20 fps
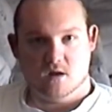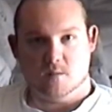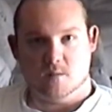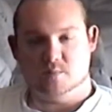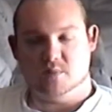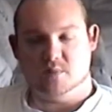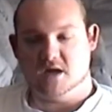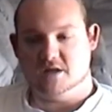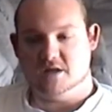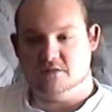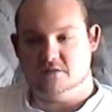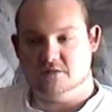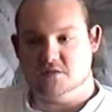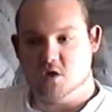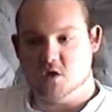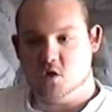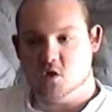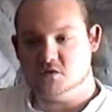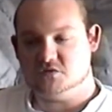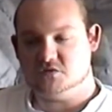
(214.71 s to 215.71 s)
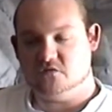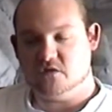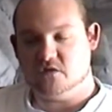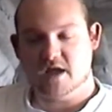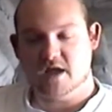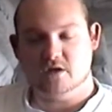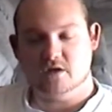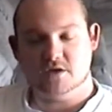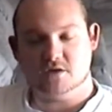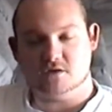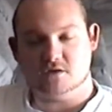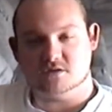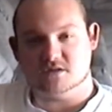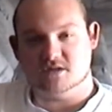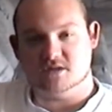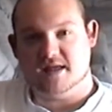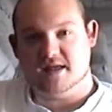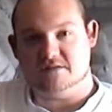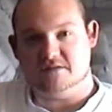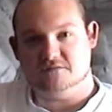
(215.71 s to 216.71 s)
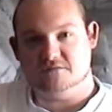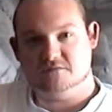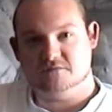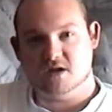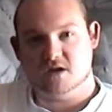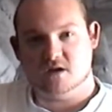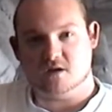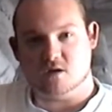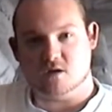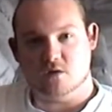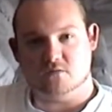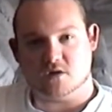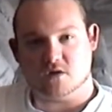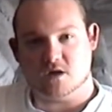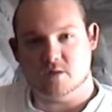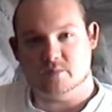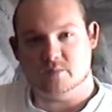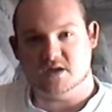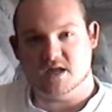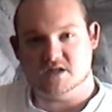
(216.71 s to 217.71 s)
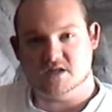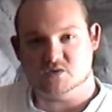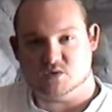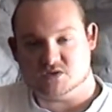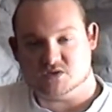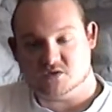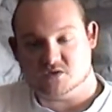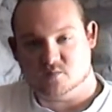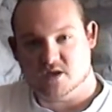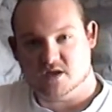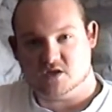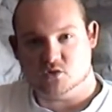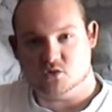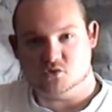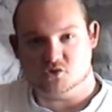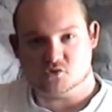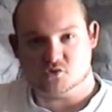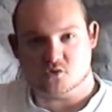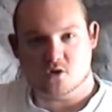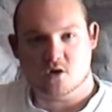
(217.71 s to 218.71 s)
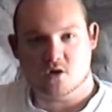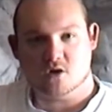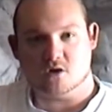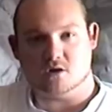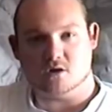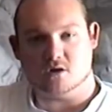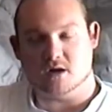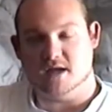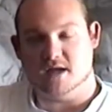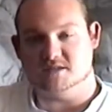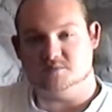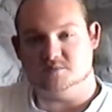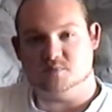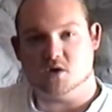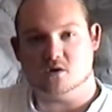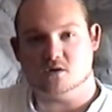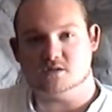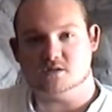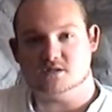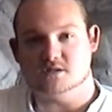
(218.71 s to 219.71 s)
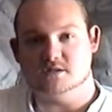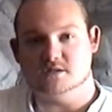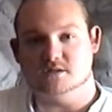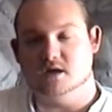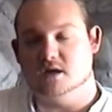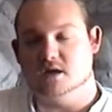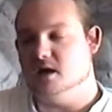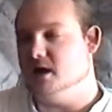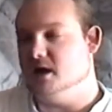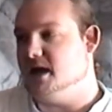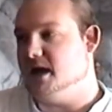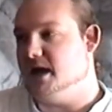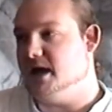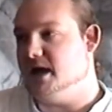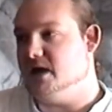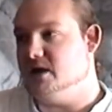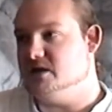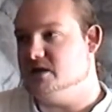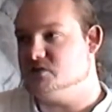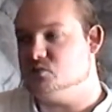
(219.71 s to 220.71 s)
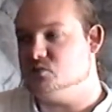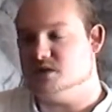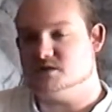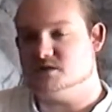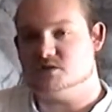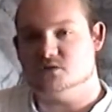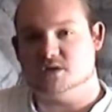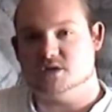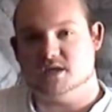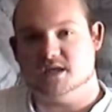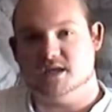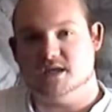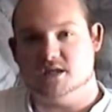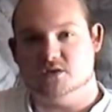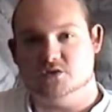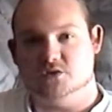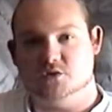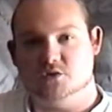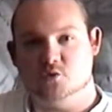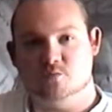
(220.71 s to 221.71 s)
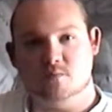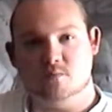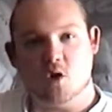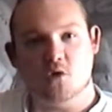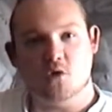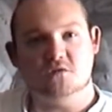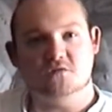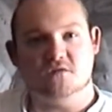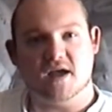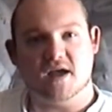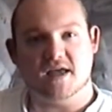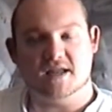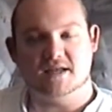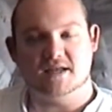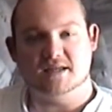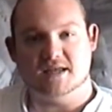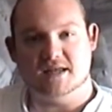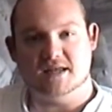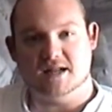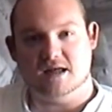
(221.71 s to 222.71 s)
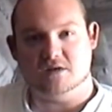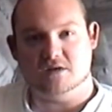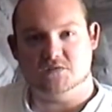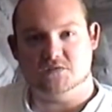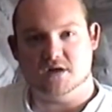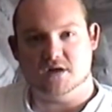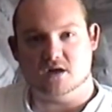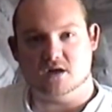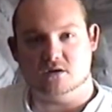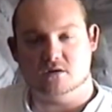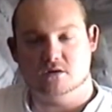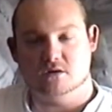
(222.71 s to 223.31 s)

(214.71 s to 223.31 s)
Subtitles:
But those failures and that fear, overcoming that, is what's going to make you stronger as a person, and is what's going to get you motivated to get out there.